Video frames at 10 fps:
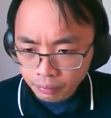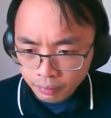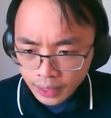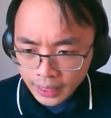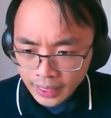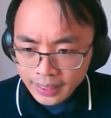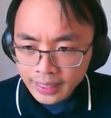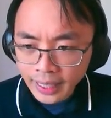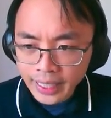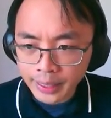
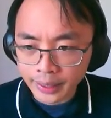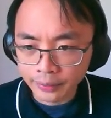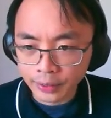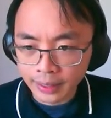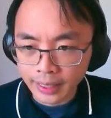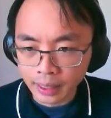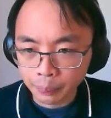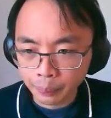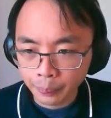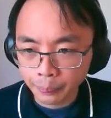indentation, if I
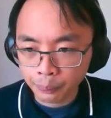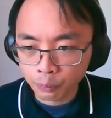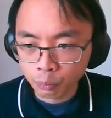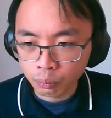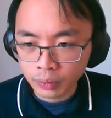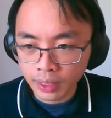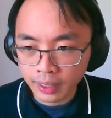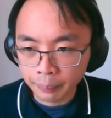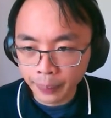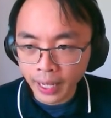get
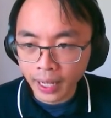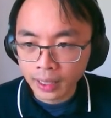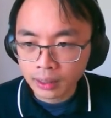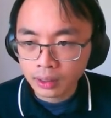it back,